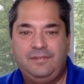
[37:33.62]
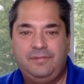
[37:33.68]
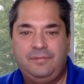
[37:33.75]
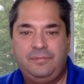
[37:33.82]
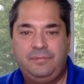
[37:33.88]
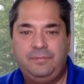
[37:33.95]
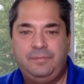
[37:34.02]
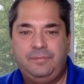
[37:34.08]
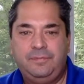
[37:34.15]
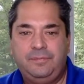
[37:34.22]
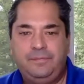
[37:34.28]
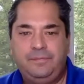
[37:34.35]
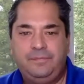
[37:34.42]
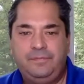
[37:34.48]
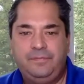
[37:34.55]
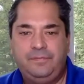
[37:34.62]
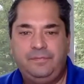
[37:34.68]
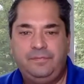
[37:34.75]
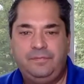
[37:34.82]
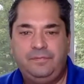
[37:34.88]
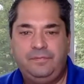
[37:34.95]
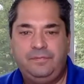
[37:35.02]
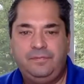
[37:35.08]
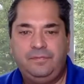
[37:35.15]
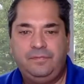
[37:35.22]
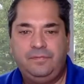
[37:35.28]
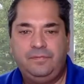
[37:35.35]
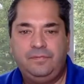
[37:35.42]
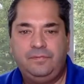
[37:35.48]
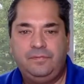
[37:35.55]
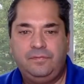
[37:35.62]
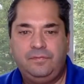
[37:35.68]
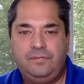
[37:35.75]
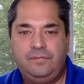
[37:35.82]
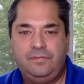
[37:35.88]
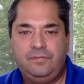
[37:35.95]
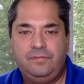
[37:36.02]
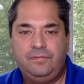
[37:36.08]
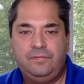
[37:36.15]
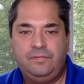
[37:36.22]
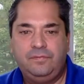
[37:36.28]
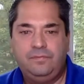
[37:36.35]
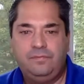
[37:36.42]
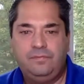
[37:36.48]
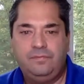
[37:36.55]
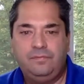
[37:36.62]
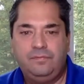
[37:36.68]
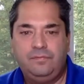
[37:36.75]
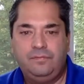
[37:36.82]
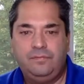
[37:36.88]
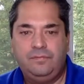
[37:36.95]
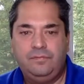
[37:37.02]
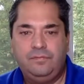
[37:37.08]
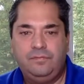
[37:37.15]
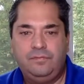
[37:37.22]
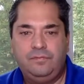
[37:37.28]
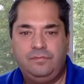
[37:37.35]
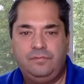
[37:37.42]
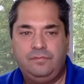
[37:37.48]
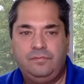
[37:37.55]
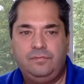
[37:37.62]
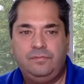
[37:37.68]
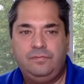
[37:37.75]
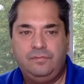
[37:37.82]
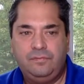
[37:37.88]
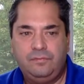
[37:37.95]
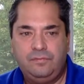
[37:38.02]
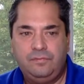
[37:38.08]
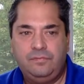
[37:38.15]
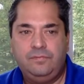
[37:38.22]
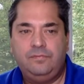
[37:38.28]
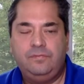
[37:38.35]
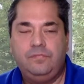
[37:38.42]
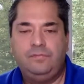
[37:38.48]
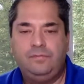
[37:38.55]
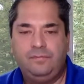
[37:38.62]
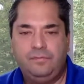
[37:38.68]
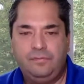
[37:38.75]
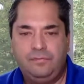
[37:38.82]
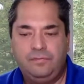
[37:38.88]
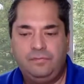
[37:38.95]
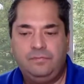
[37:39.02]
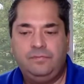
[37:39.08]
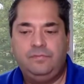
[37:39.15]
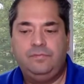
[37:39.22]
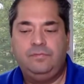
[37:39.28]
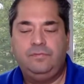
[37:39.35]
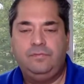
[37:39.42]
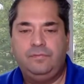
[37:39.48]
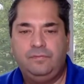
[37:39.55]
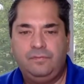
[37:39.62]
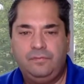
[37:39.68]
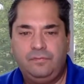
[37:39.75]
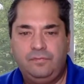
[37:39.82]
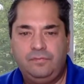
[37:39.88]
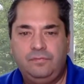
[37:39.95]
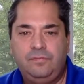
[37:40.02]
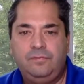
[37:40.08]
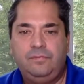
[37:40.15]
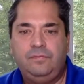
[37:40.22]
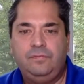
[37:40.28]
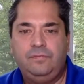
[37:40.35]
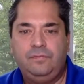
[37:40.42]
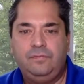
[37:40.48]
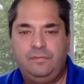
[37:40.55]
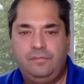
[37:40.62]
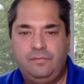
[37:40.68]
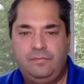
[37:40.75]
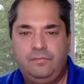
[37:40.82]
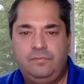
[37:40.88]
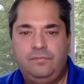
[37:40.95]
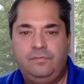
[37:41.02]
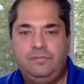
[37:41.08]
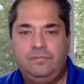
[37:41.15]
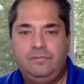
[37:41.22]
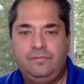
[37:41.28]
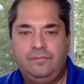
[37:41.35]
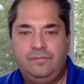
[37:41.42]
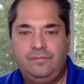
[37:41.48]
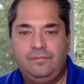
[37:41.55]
(silent)